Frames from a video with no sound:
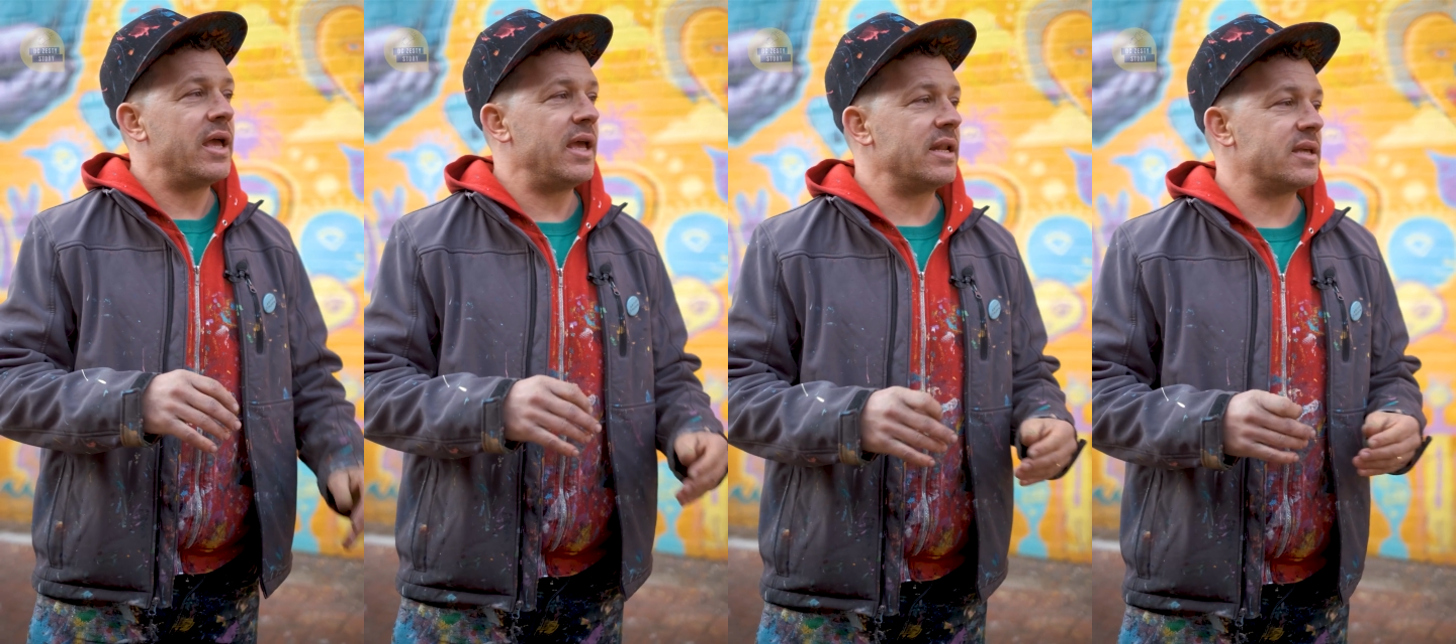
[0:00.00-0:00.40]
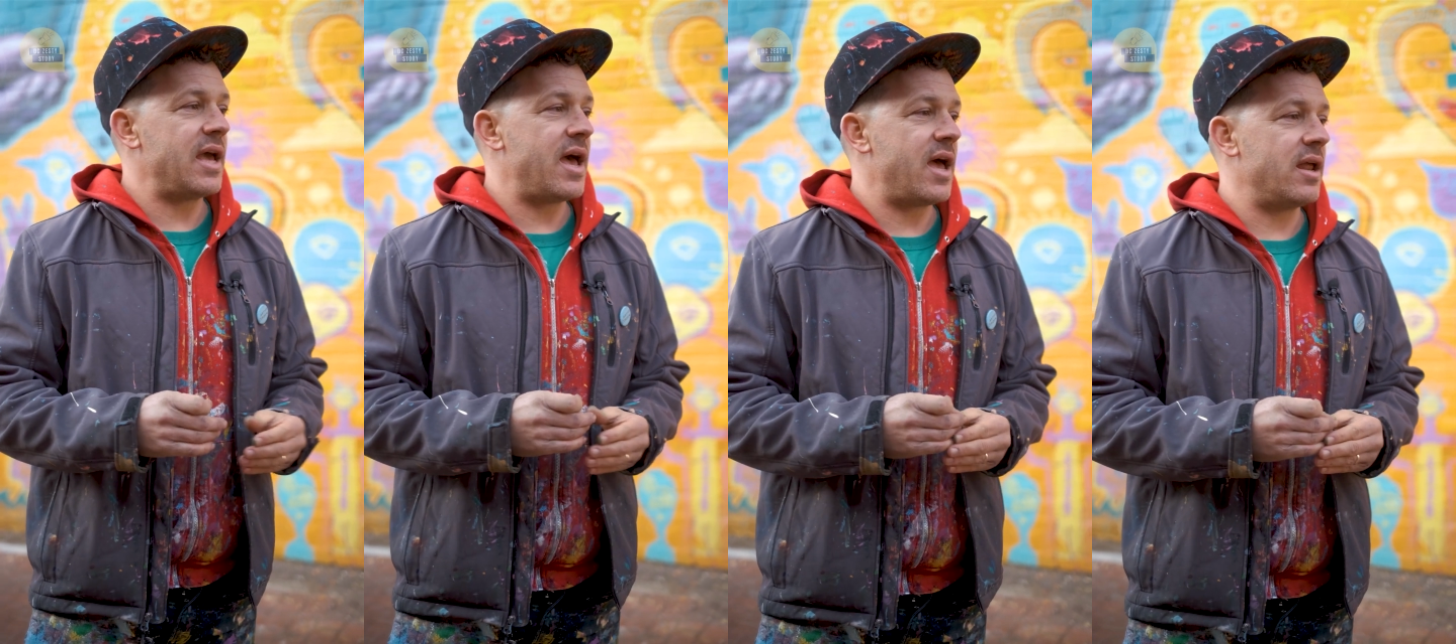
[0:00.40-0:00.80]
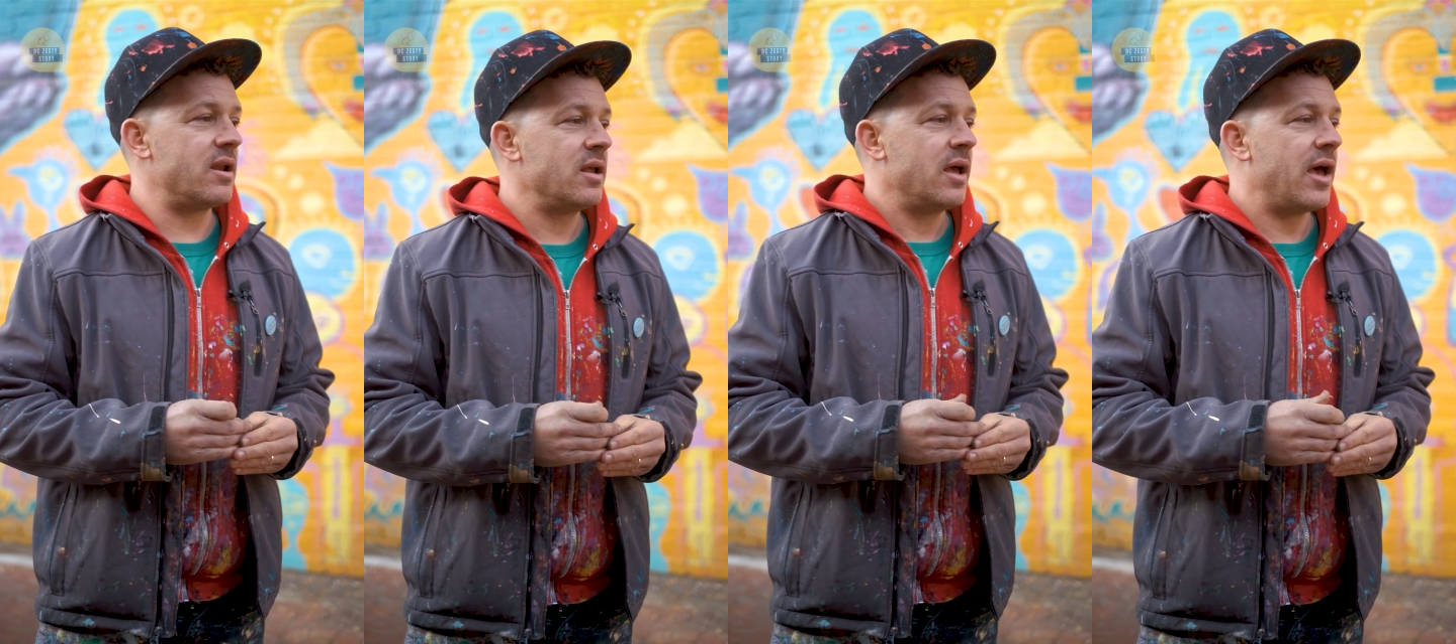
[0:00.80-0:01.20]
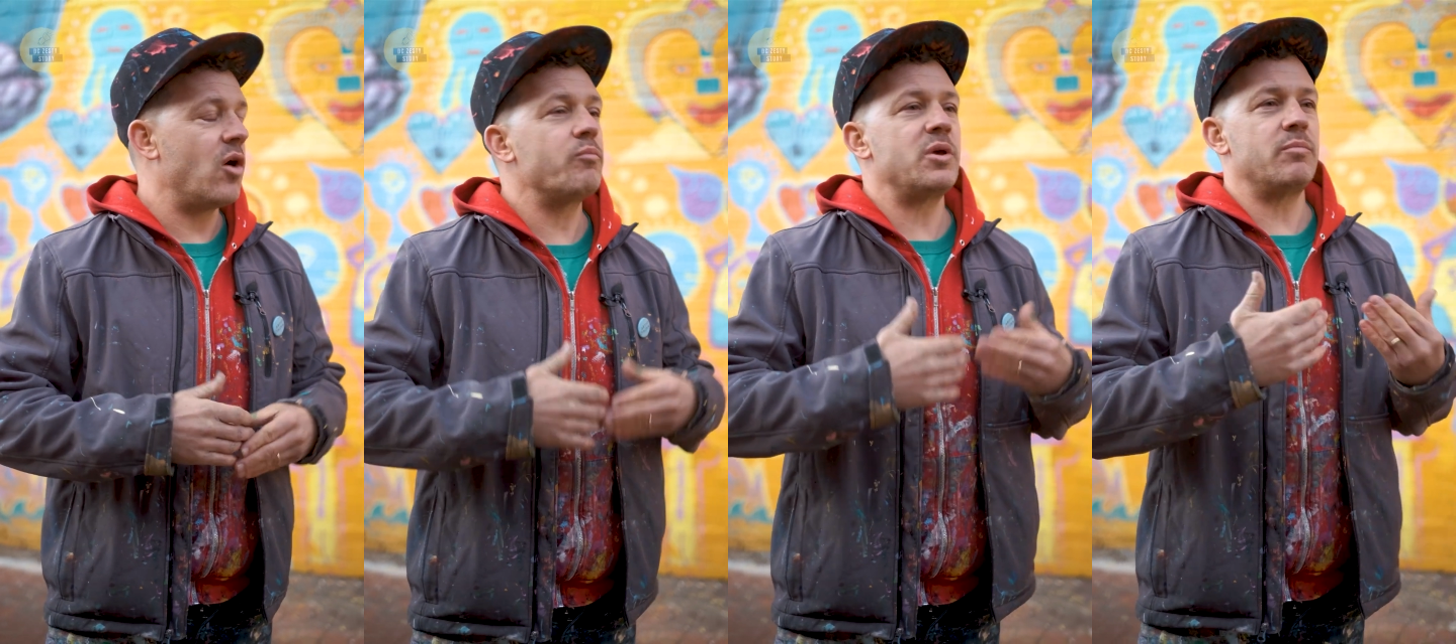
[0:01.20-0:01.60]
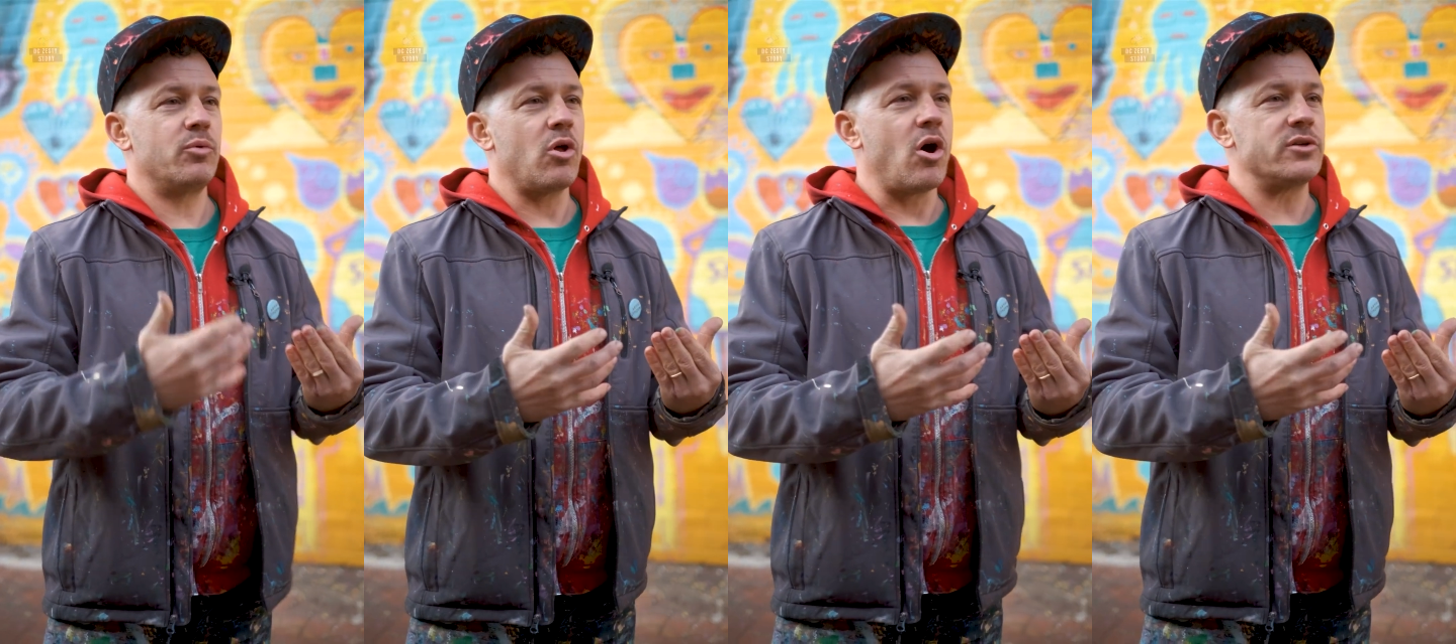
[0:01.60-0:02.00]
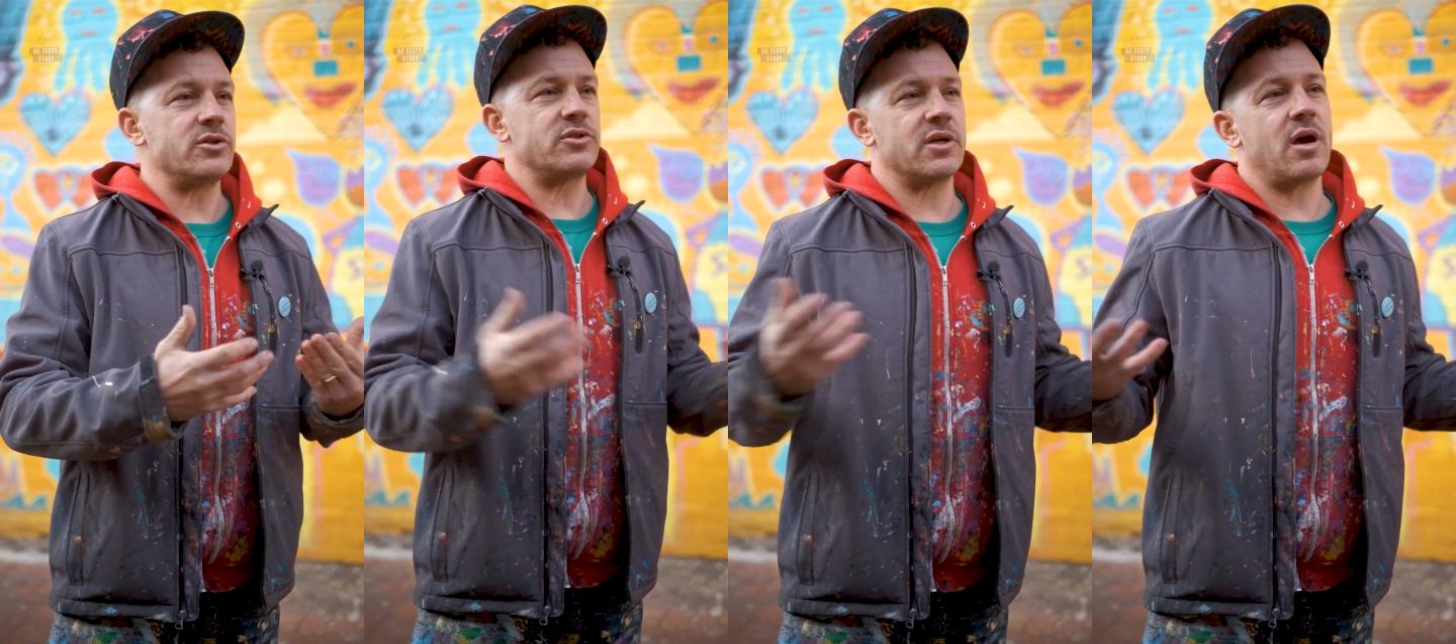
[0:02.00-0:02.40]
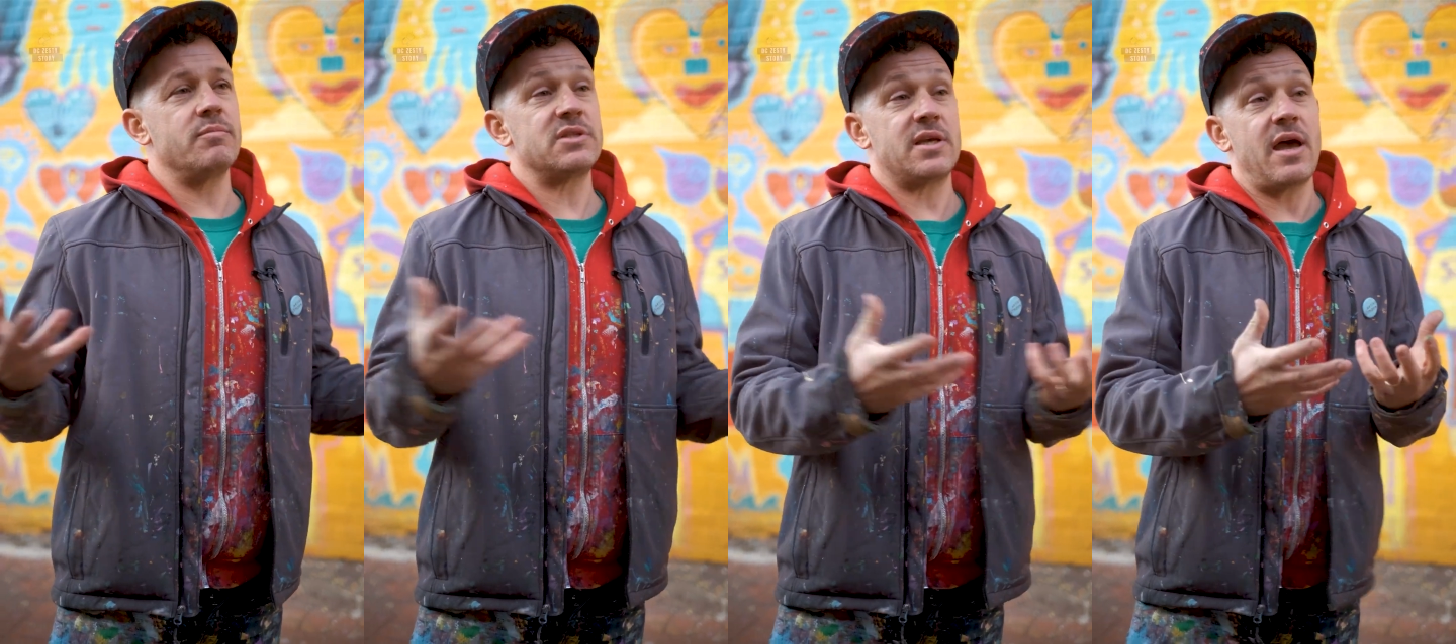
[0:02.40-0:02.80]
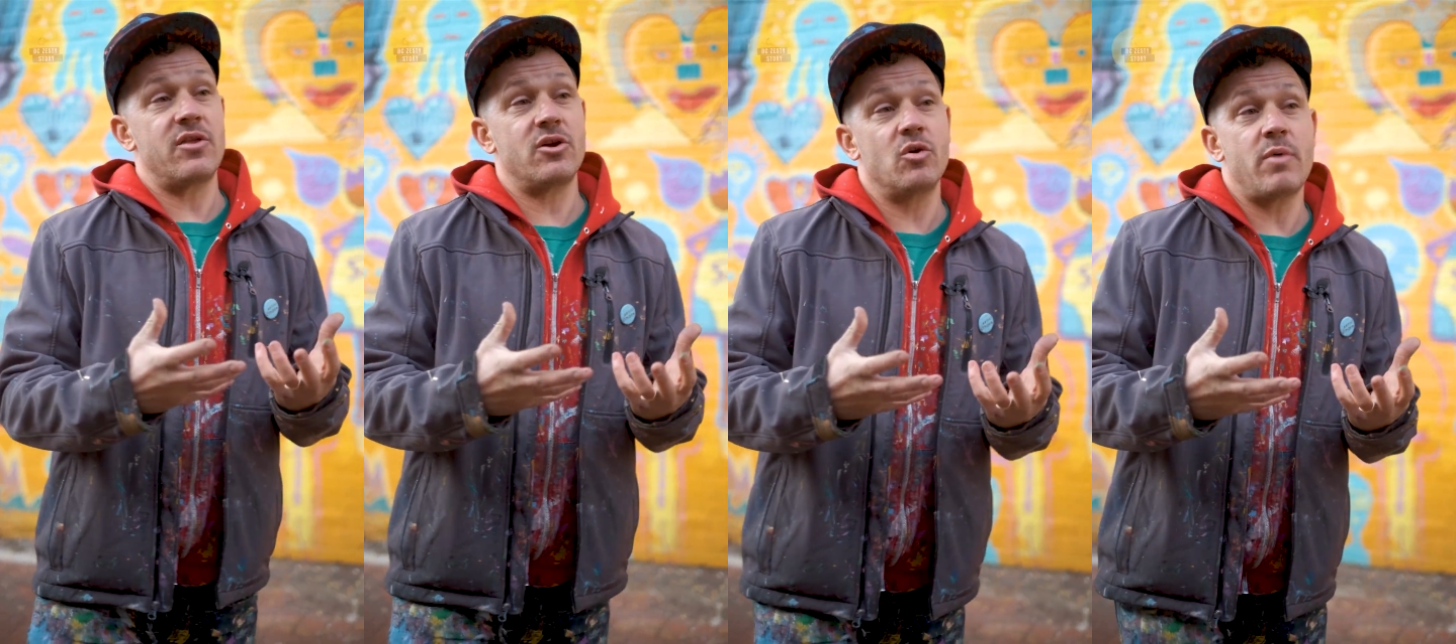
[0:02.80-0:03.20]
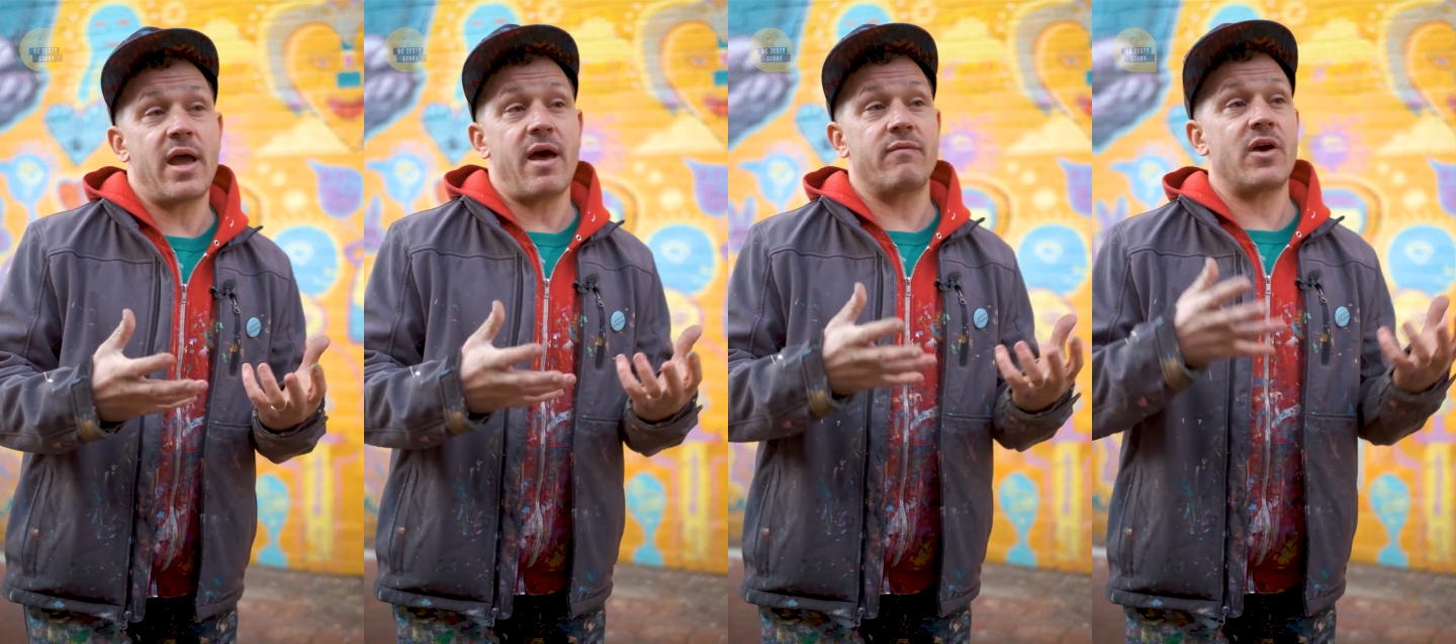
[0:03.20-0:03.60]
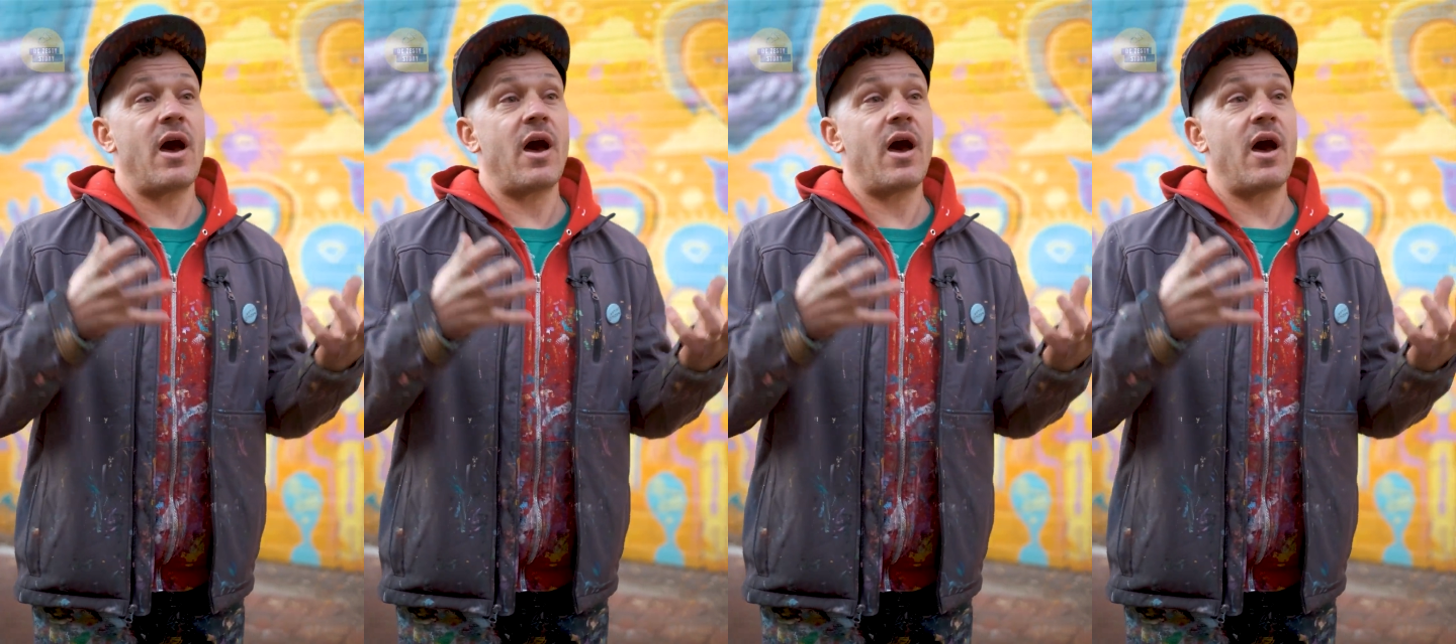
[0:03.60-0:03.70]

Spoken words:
It can help people also to come together who might have